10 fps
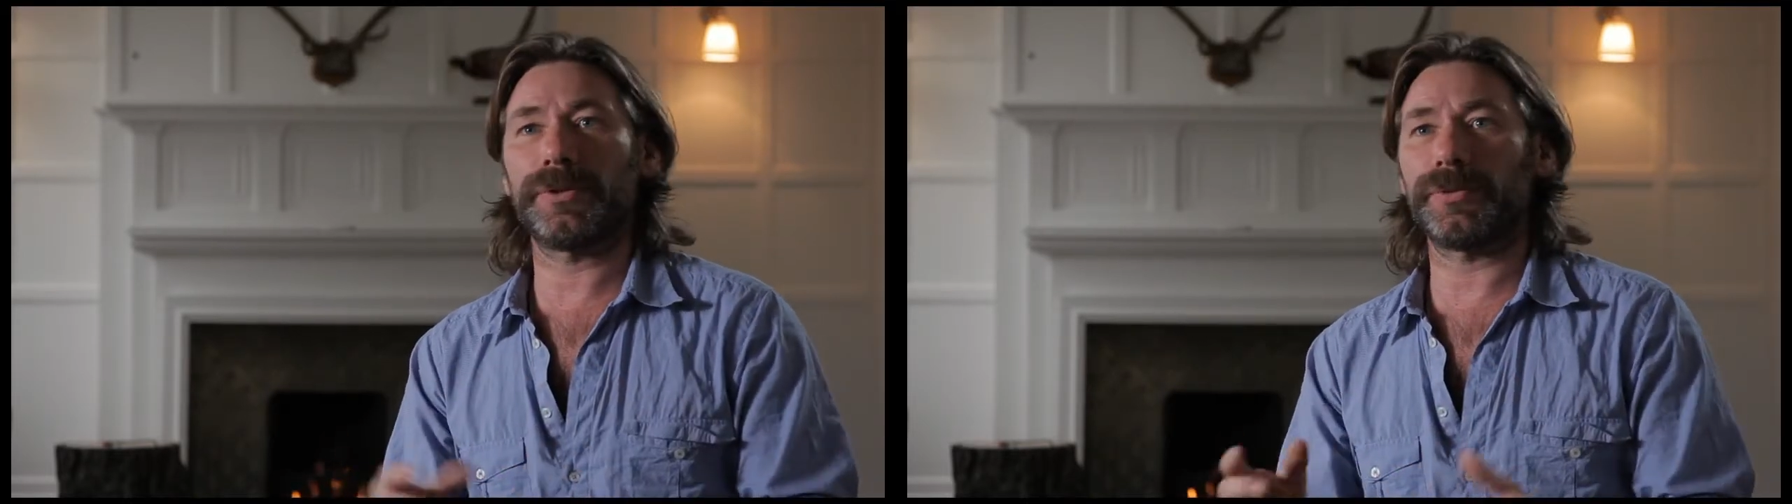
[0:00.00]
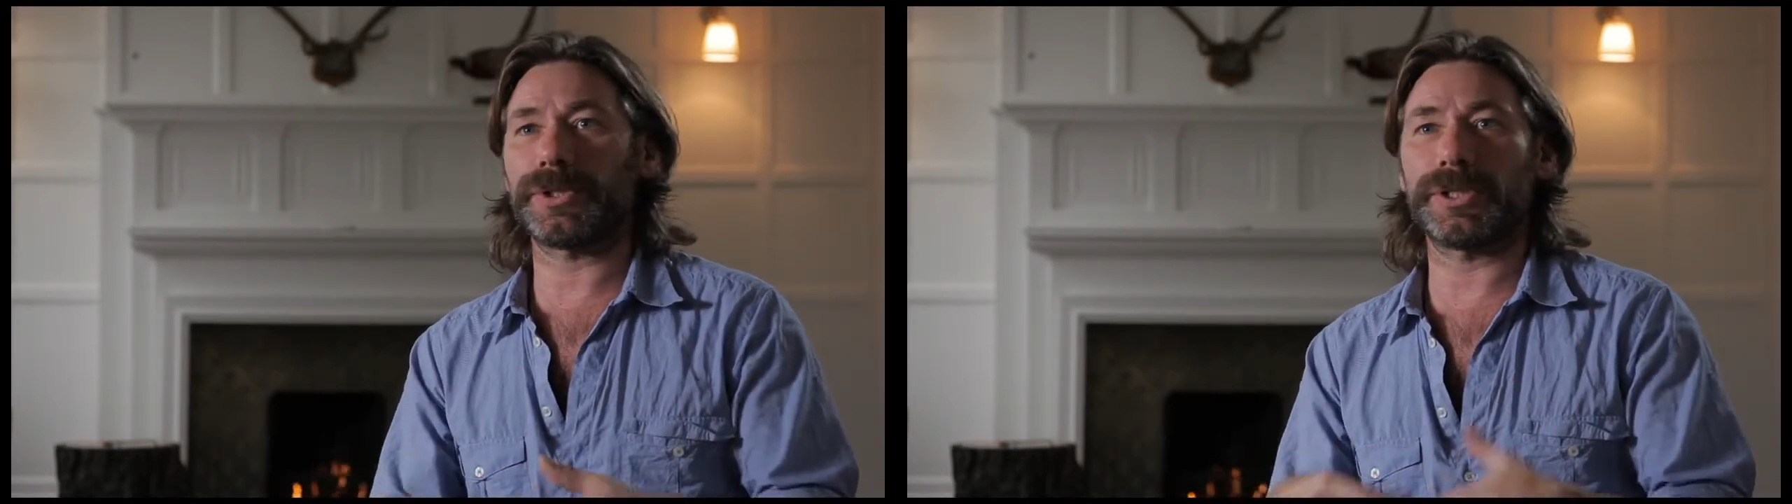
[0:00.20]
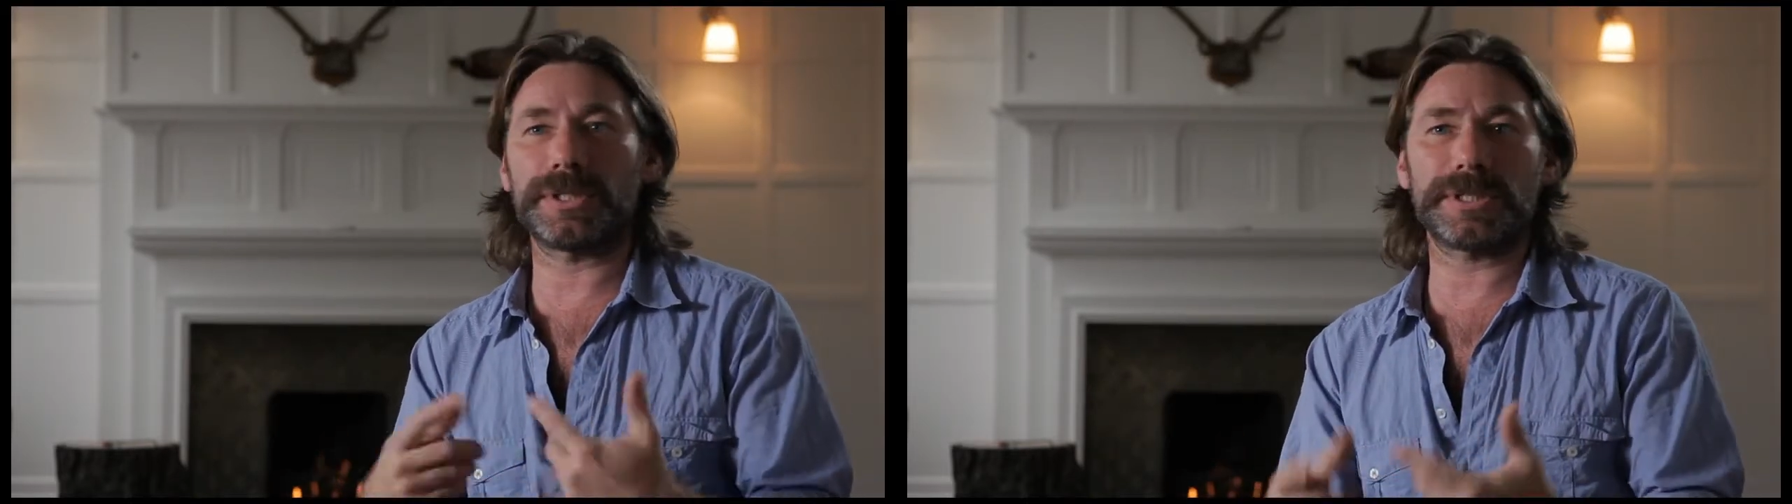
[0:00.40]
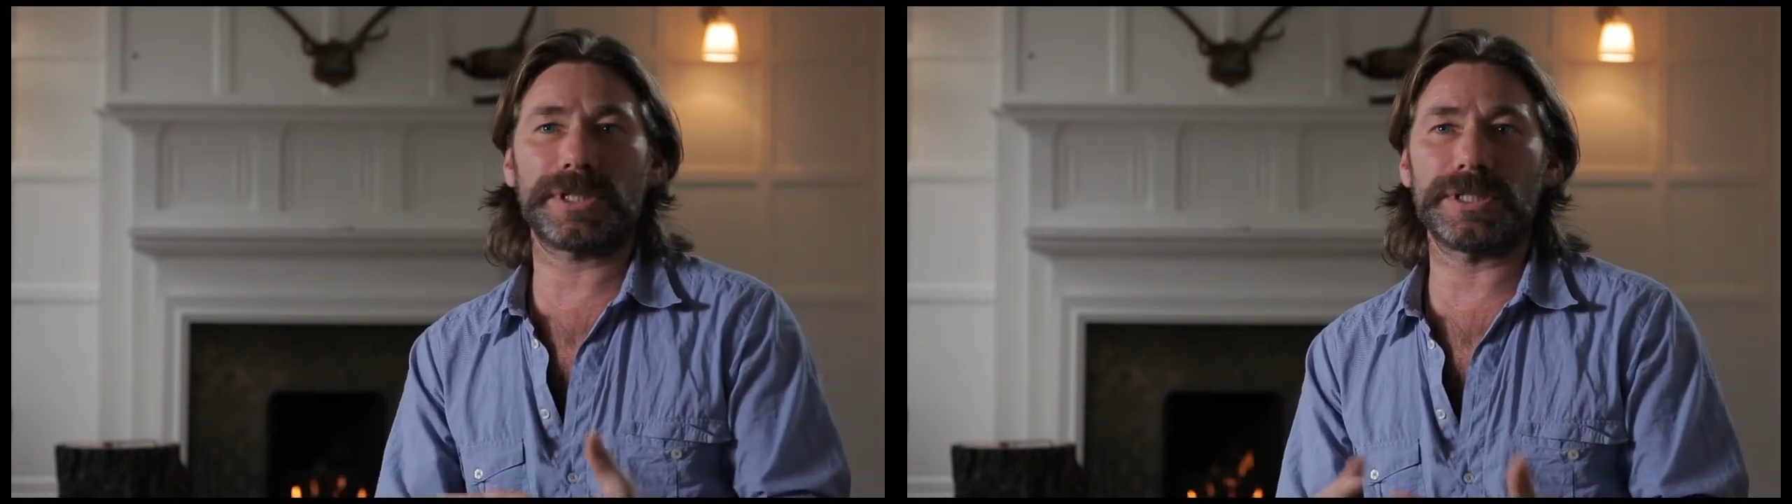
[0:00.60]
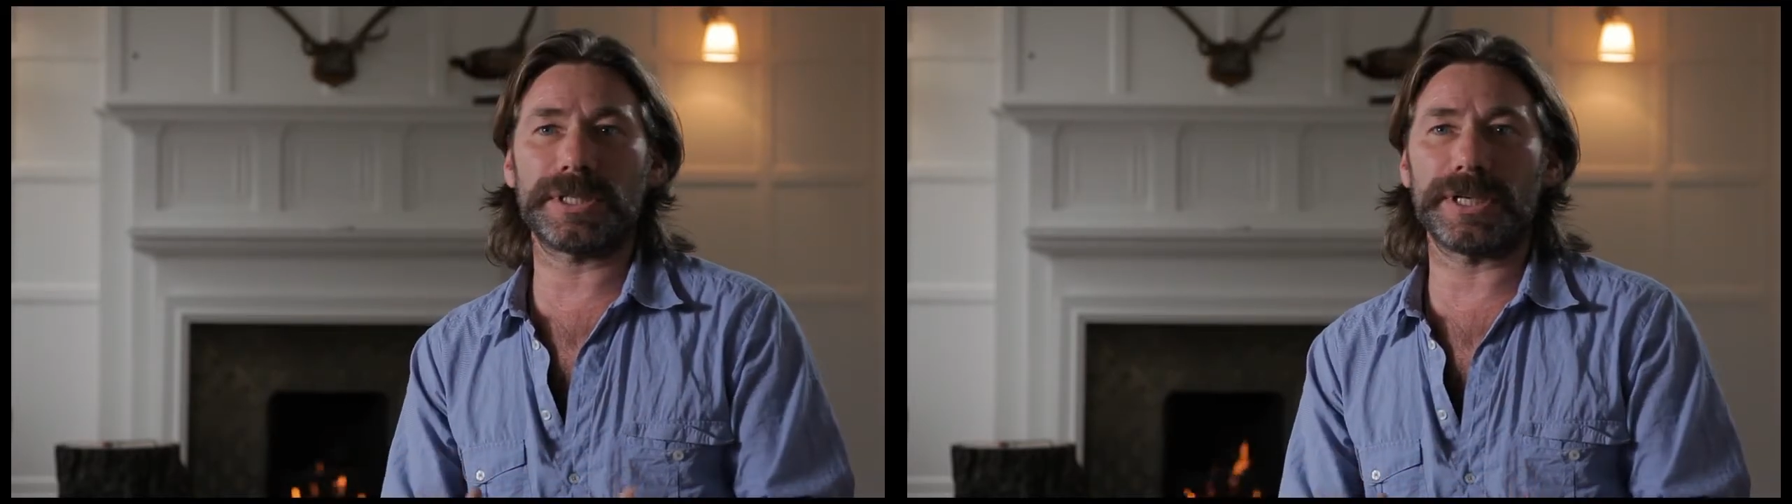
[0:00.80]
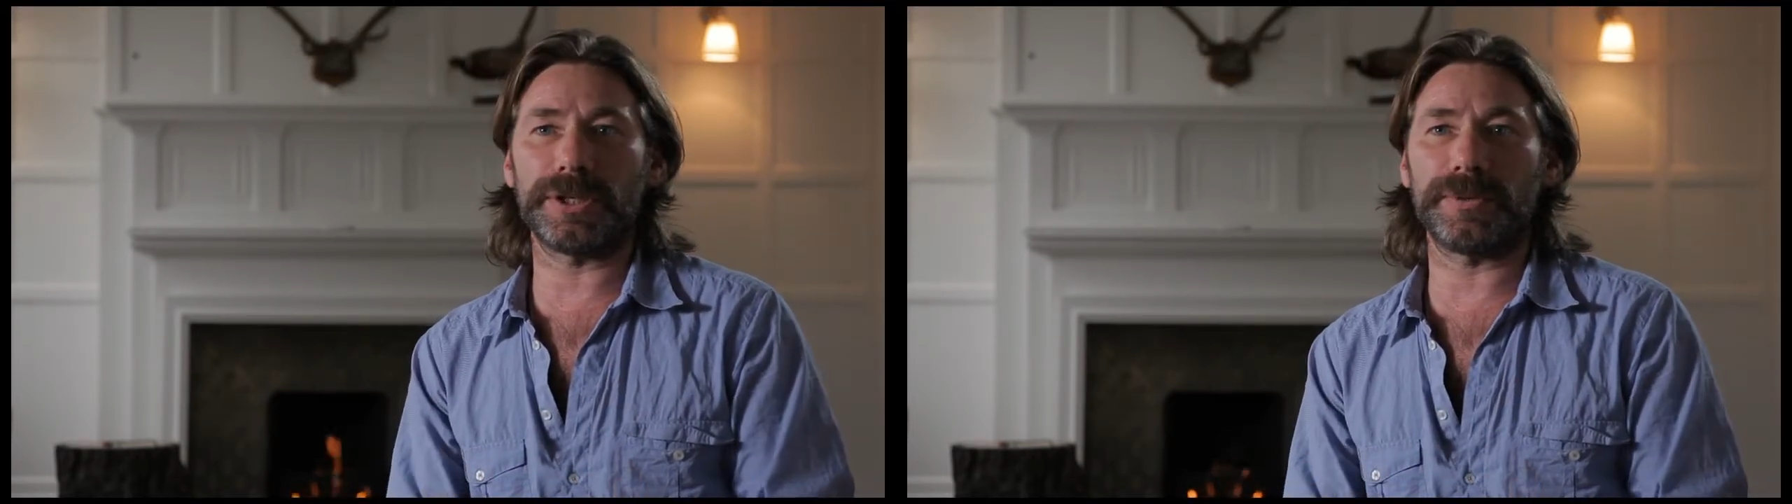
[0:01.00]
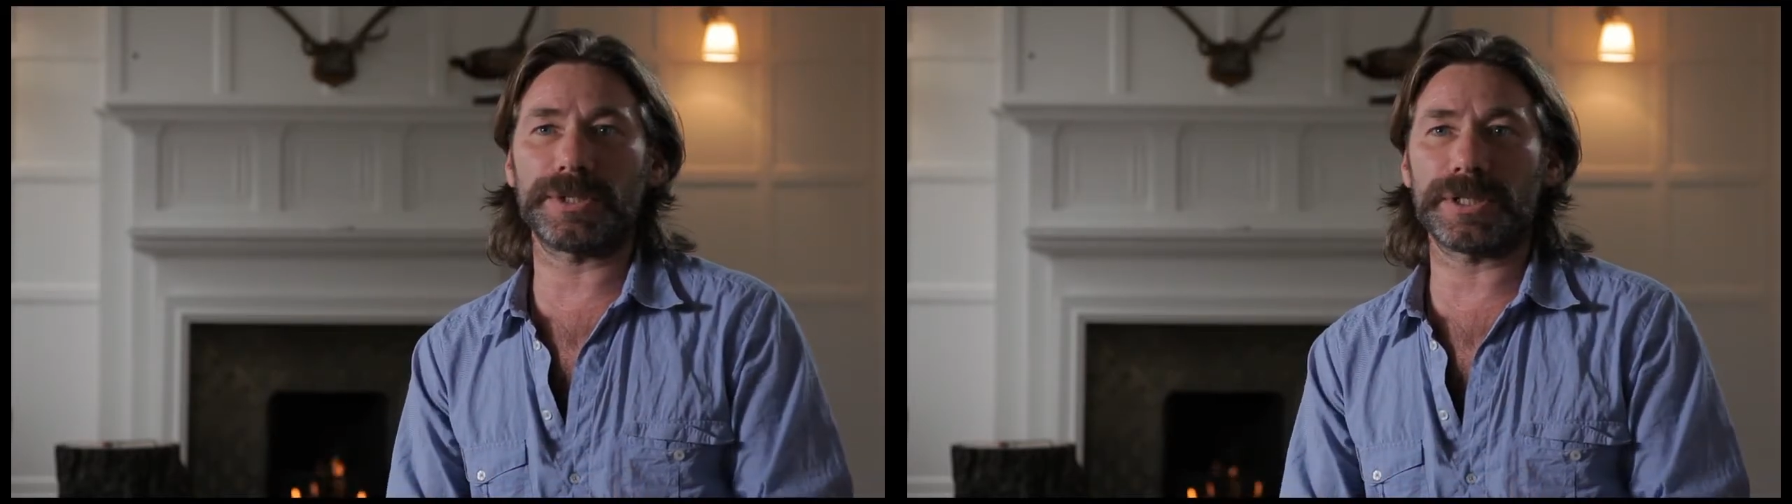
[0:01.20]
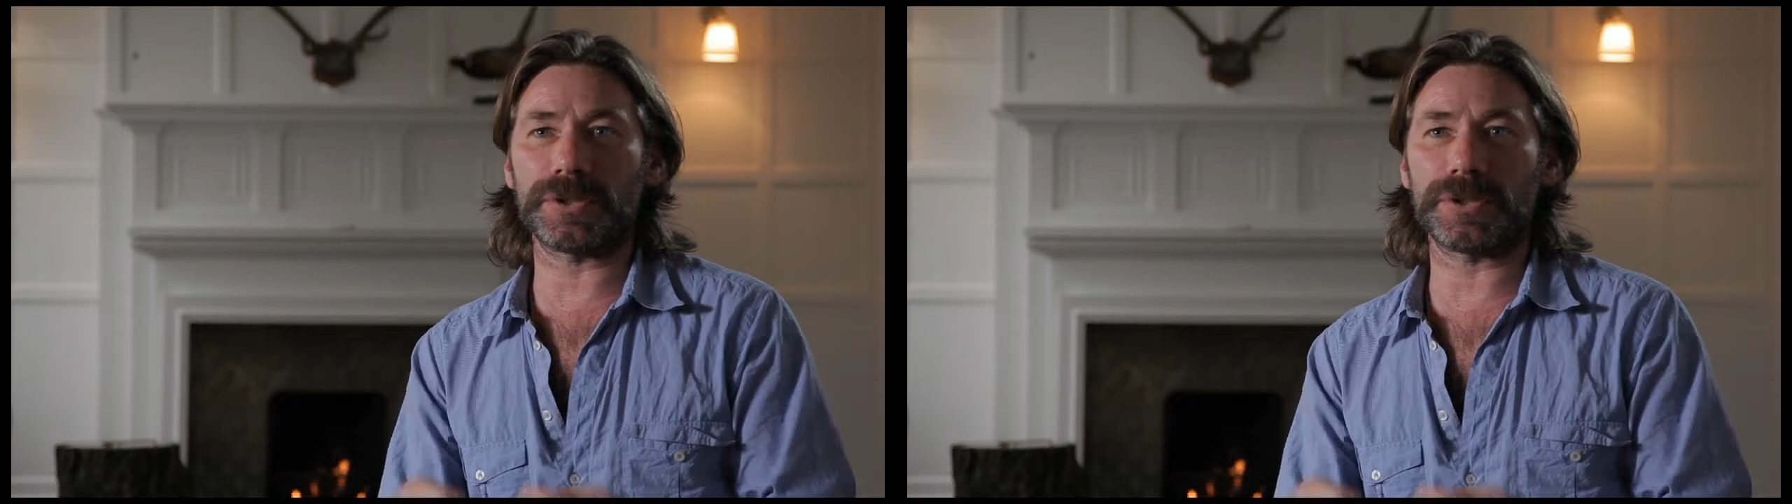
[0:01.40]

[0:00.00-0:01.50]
which is continuous.